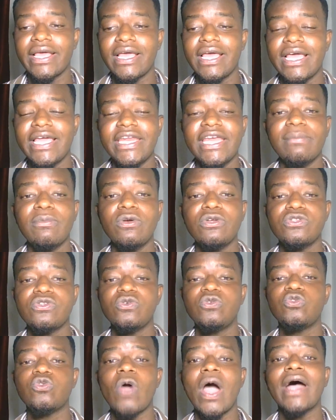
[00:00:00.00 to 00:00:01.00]
enables you
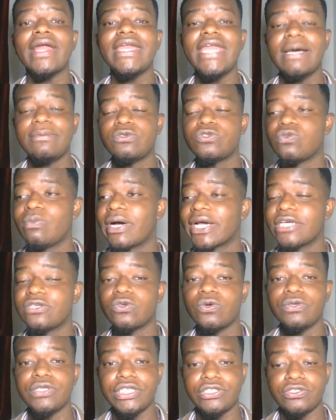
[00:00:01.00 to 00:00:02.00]
to adapt to market
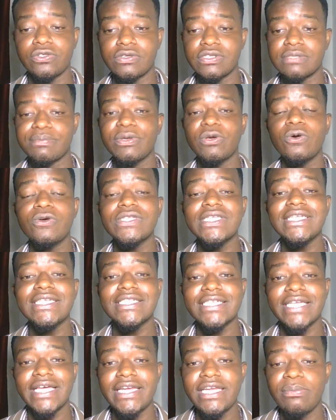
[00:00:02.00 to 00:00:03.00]
conditions, because in
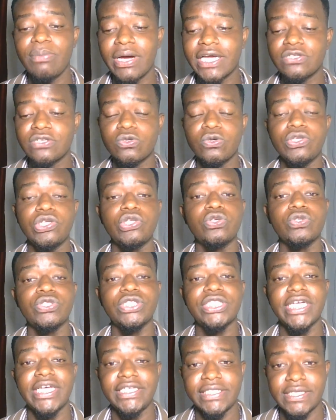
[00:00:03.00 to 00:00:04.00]
trading market condition
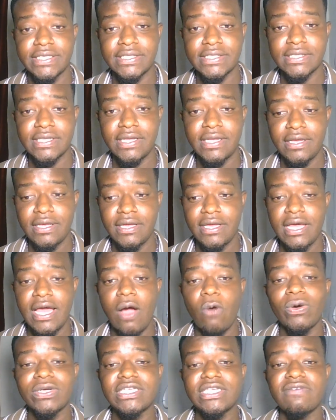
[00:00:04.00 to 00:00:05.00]
changes.
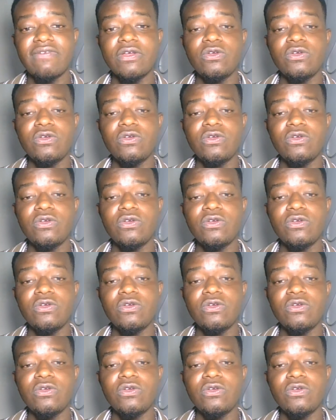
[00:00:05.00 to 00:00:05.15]
Whatever